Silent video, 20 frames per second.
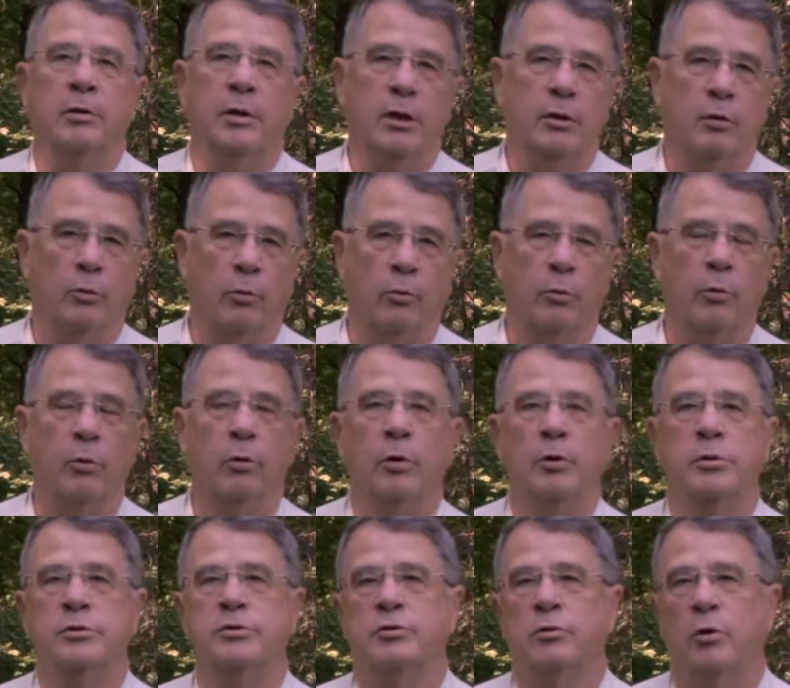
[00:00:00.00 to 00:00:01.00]
either
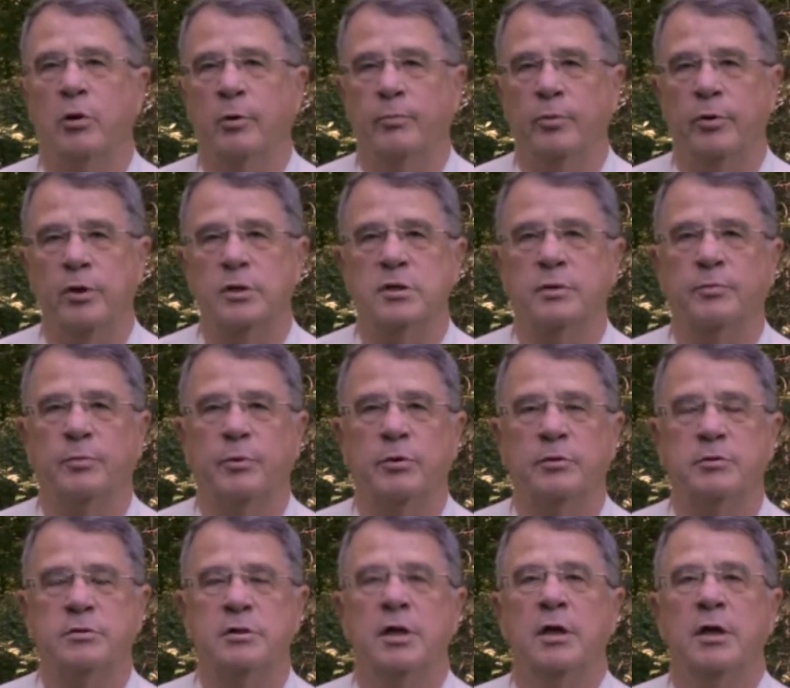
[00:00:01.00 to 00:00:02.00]
rules or
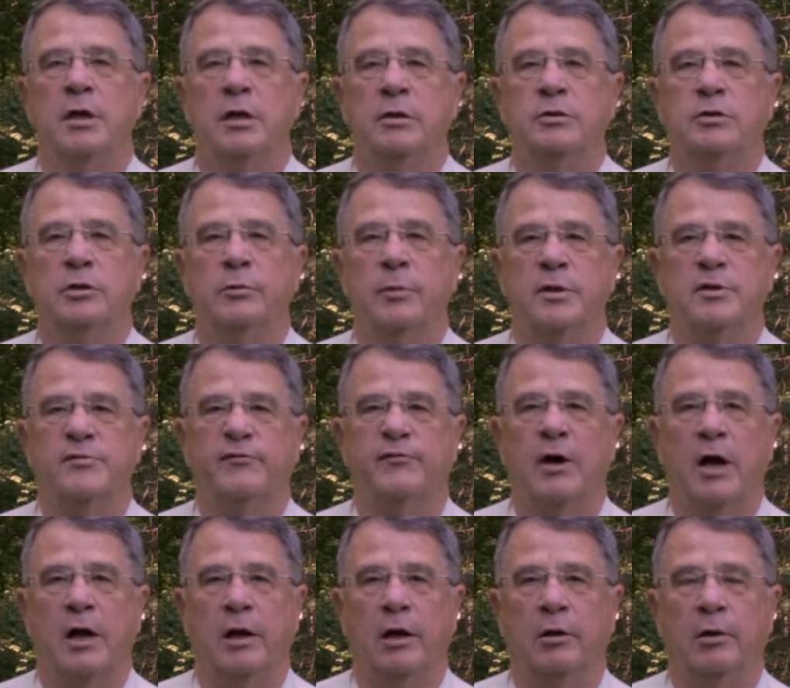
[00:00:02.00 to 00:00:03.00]
principles that you must
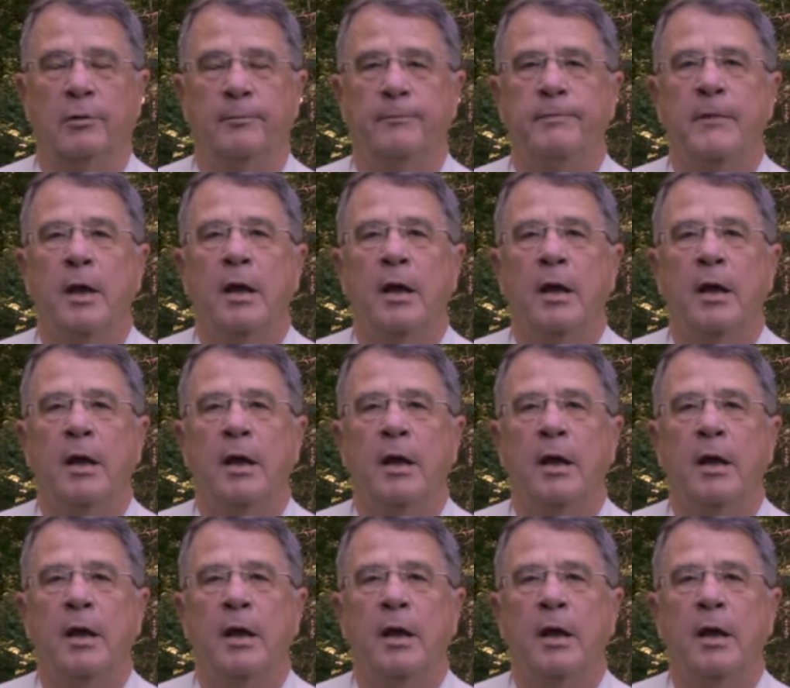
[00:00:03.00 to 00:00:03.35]
follow.